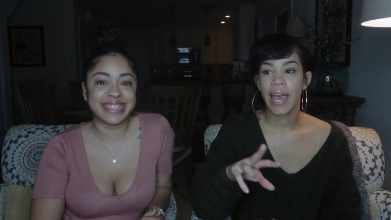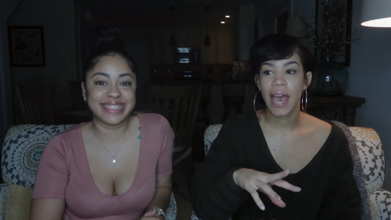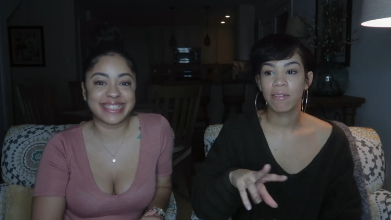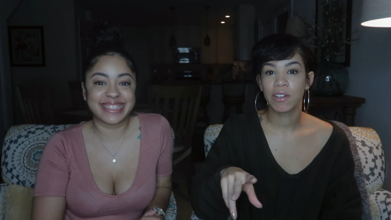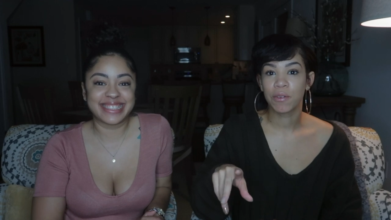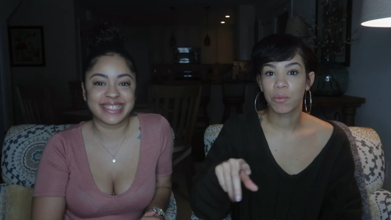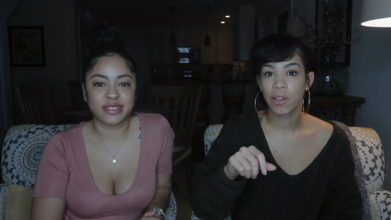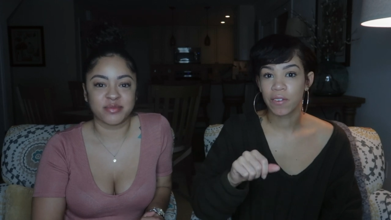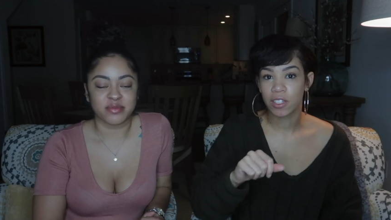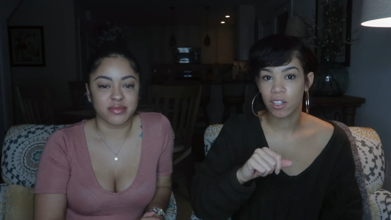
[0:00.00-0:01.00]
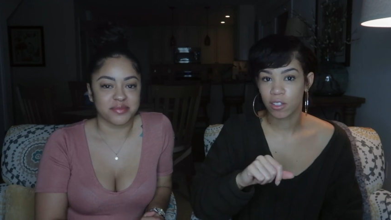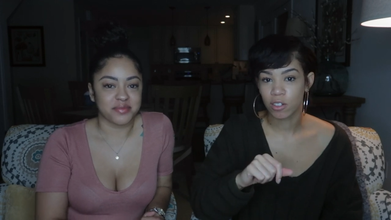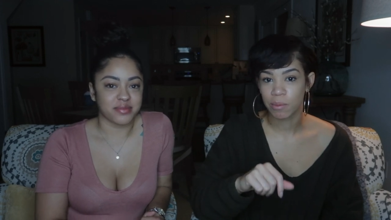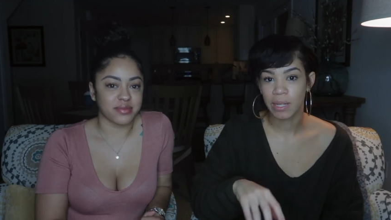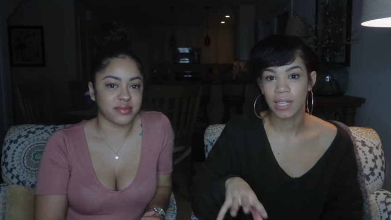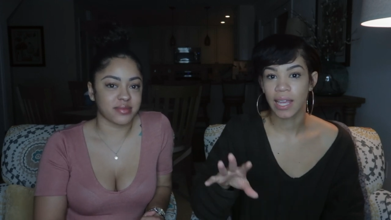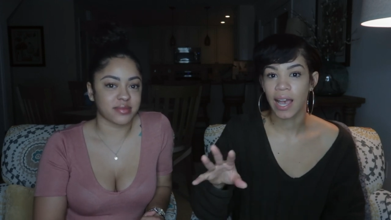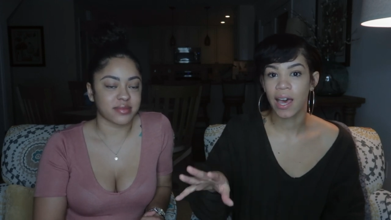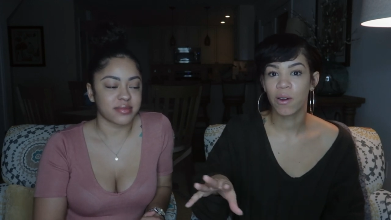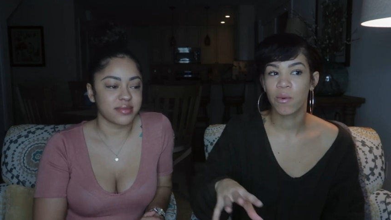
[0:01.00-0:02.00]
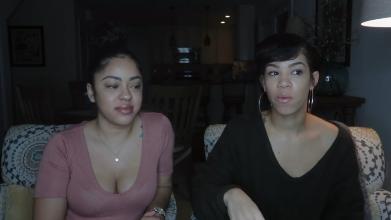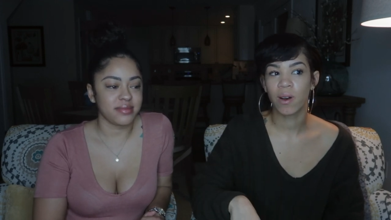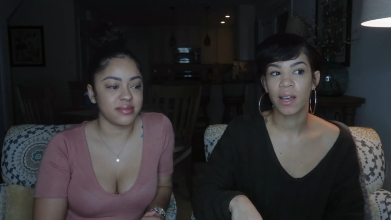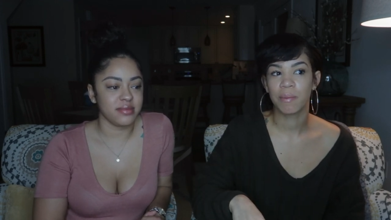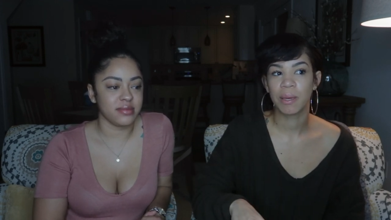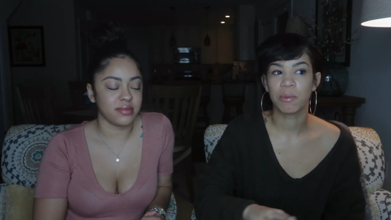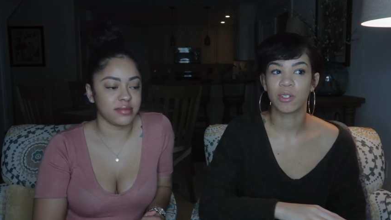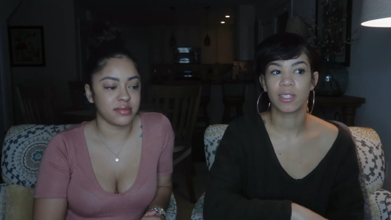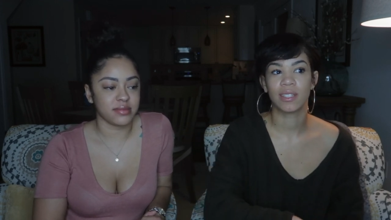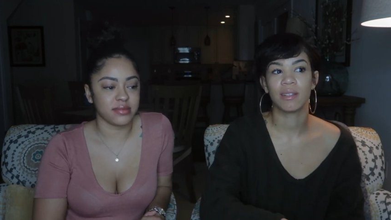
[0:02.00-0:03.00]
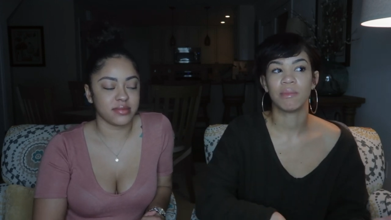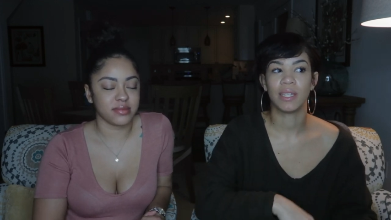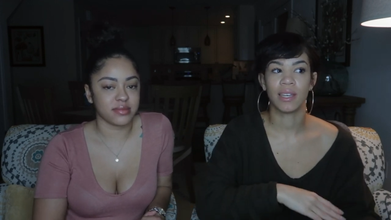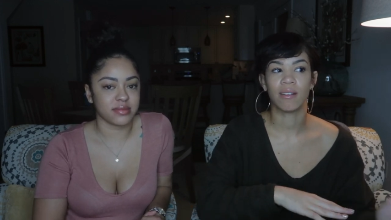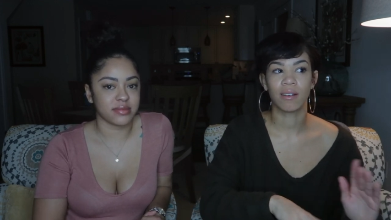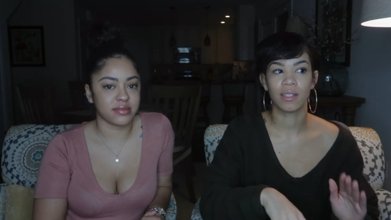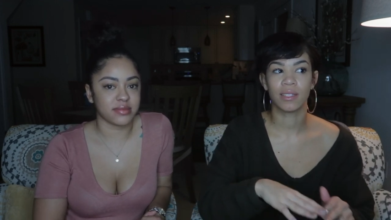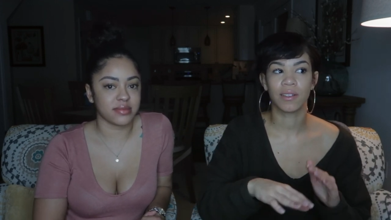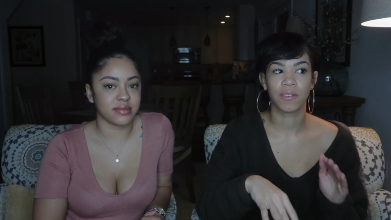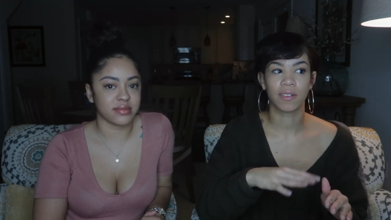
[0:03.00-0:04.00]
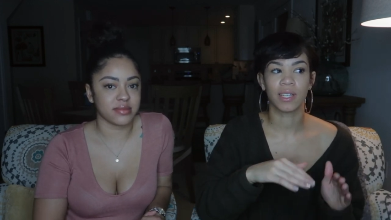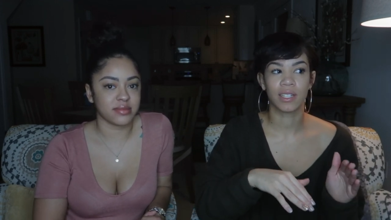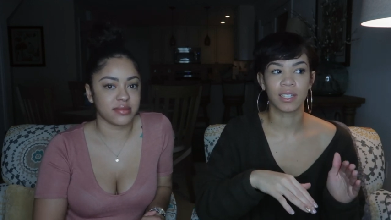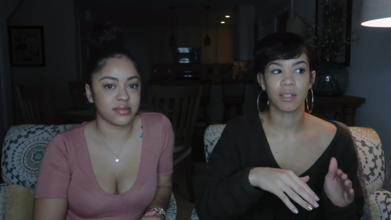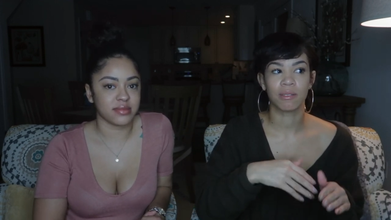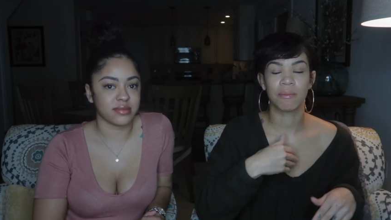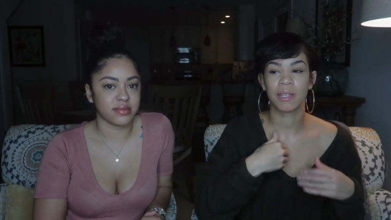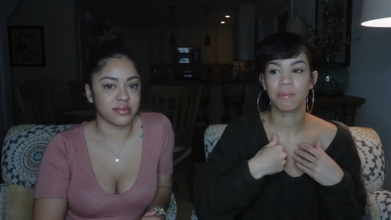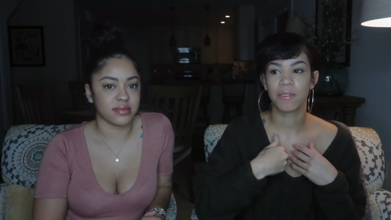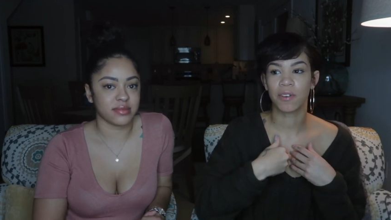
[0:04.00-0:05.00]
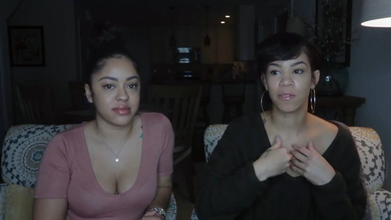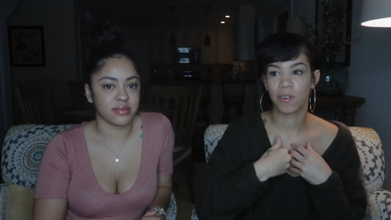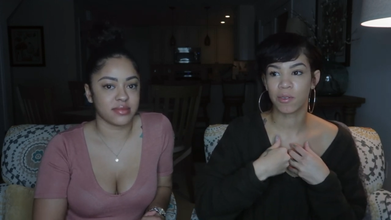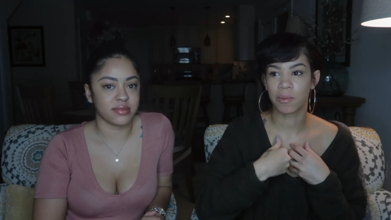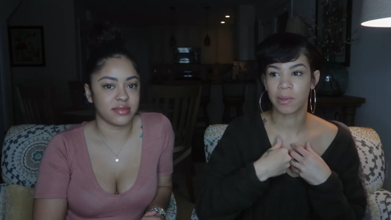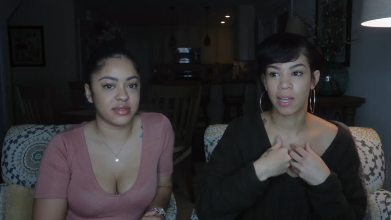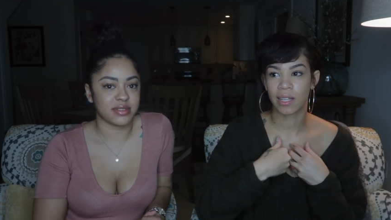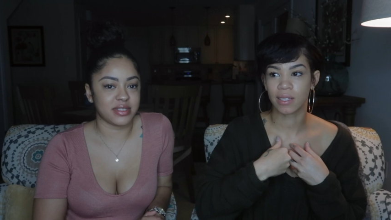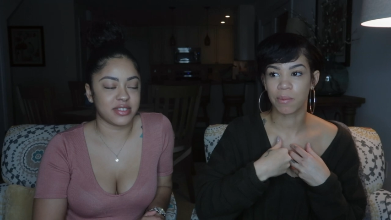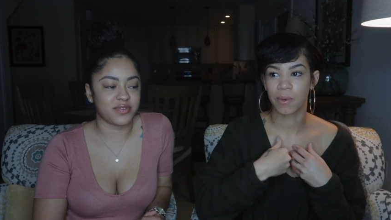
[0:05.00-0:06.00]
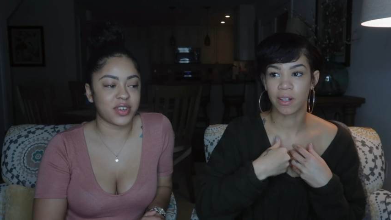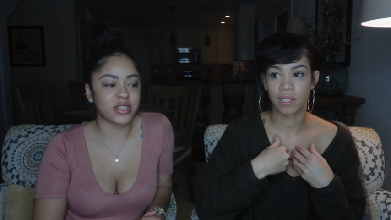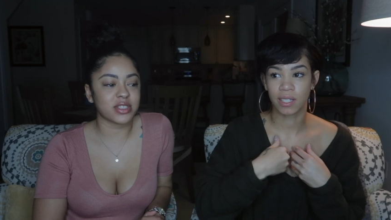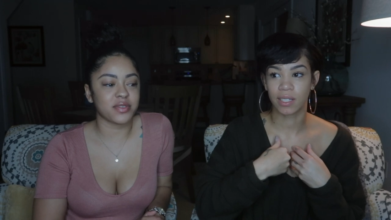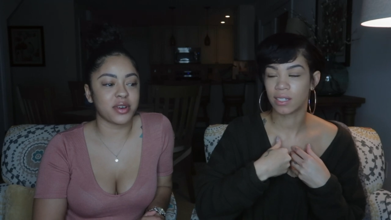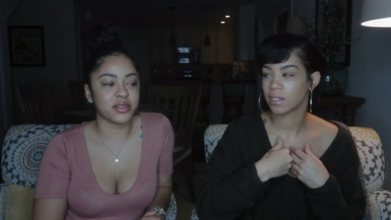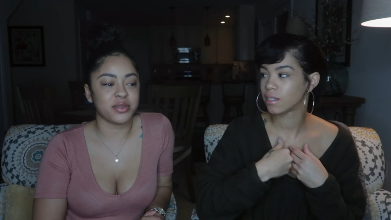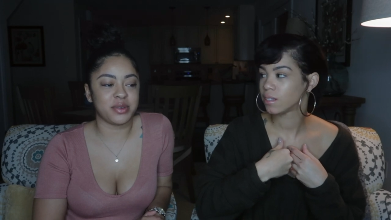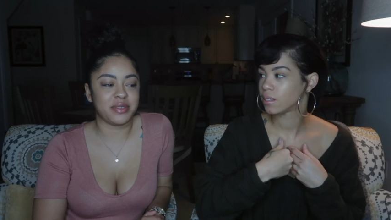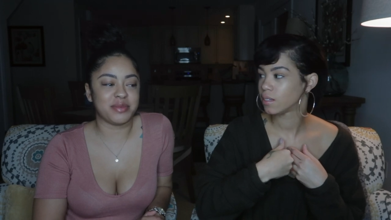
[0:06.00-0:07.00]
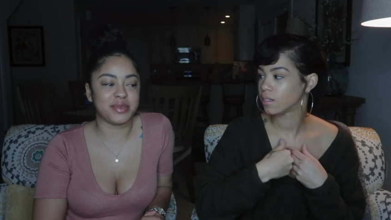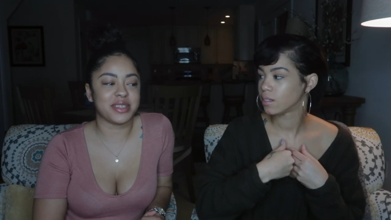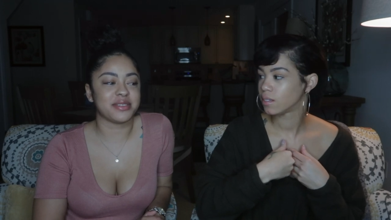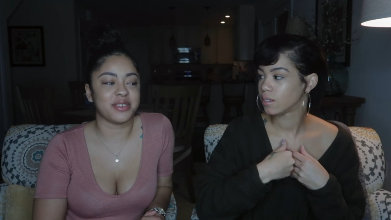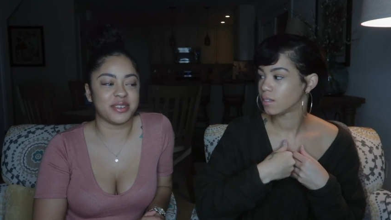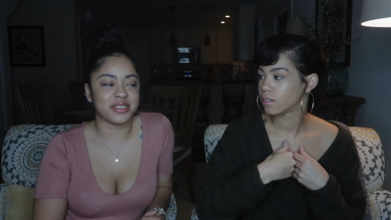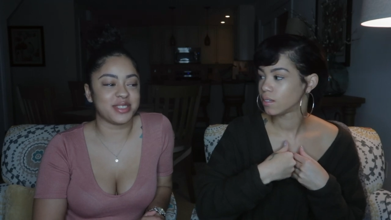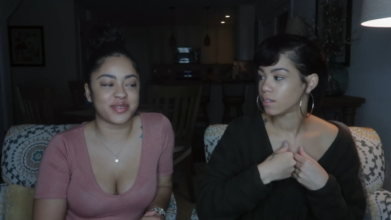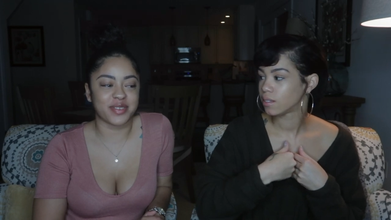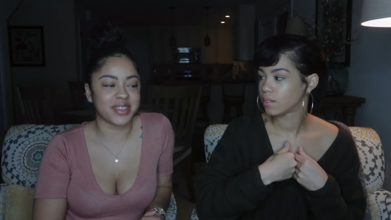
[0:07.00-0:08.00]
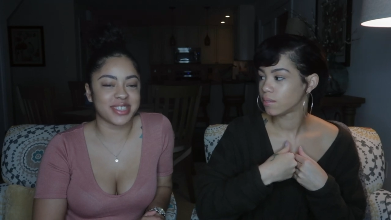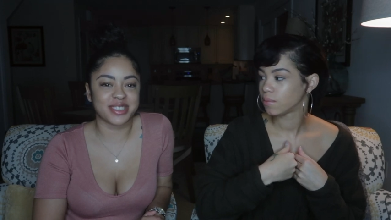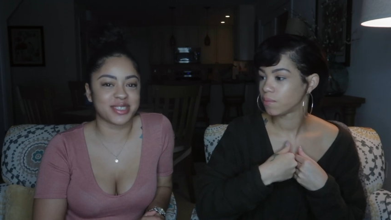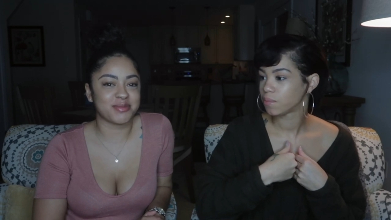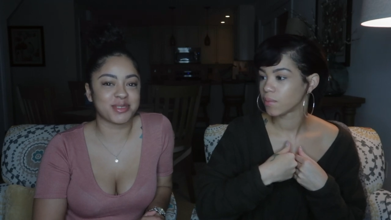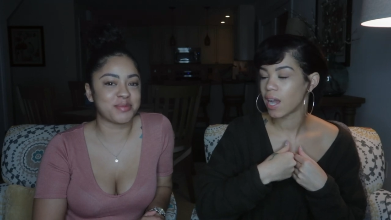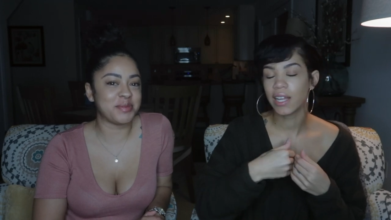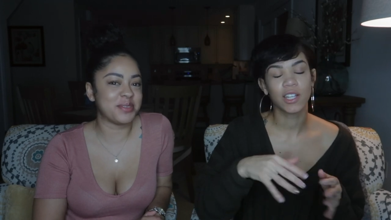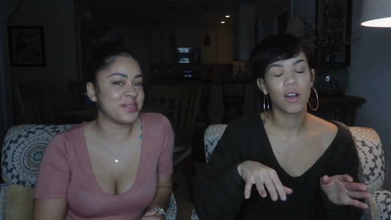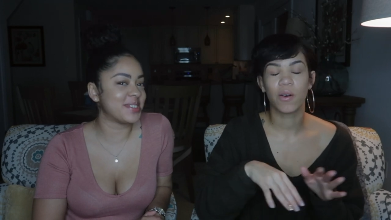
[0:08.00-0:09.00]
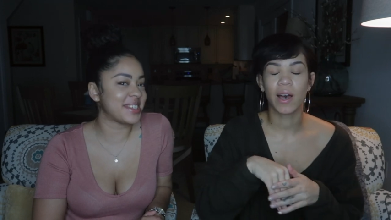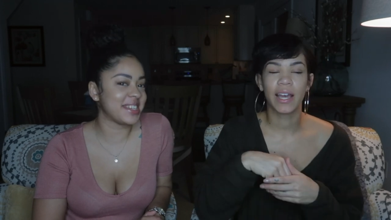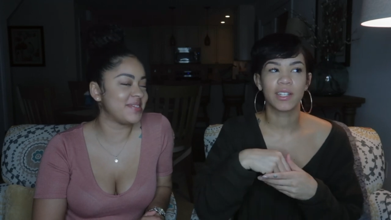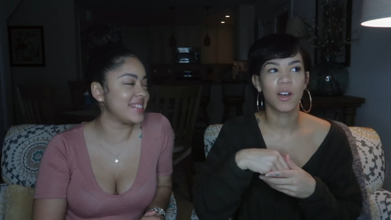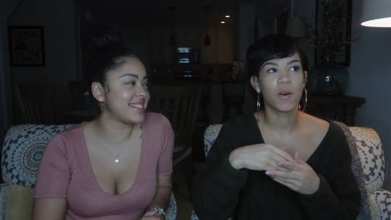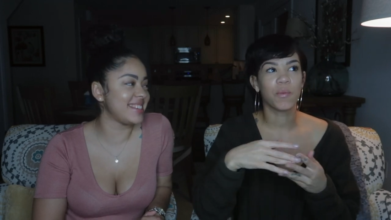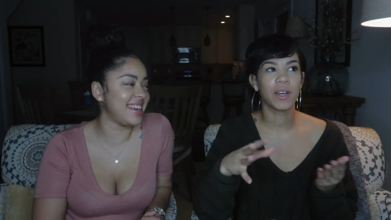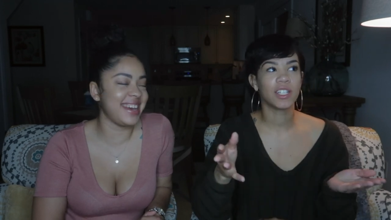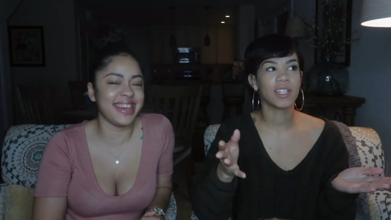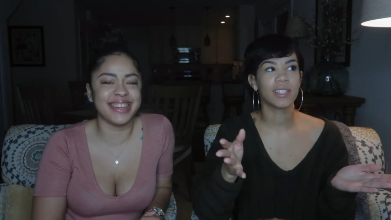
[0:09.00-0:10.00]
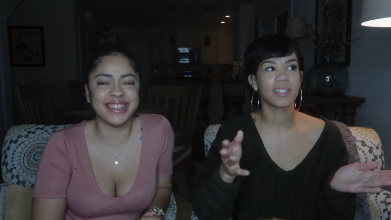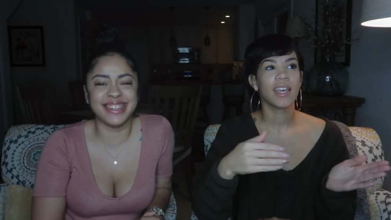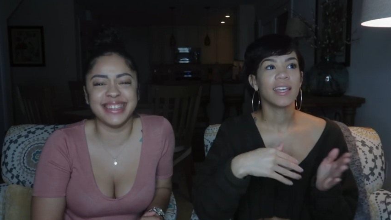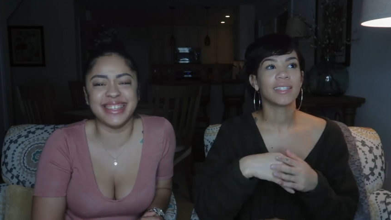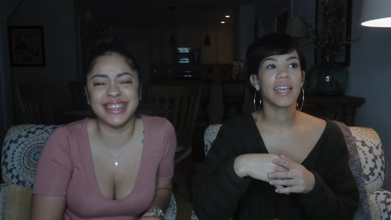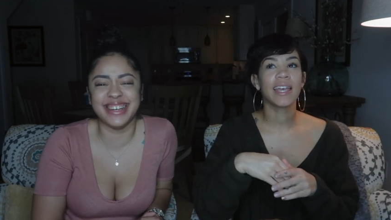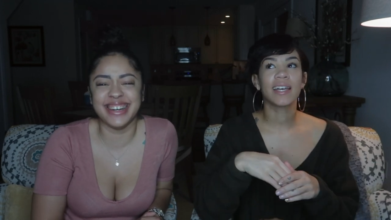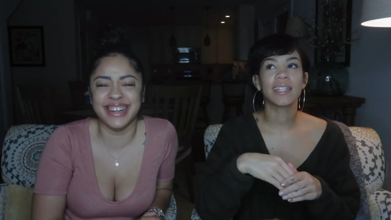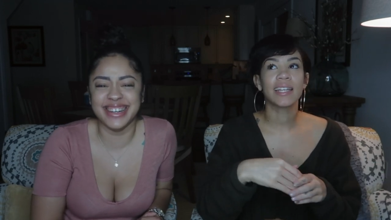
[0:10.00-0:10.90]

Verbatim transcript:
Speaker 1: have different boyfriends on social media. Like I don't want people just seeing me in all these different relationships. It makes me feel vulnerable as a person.
Speaker 2: First of all, you don't even be in all these different relationships.
Speaker 1: So I don't, I don't, but just saying, cause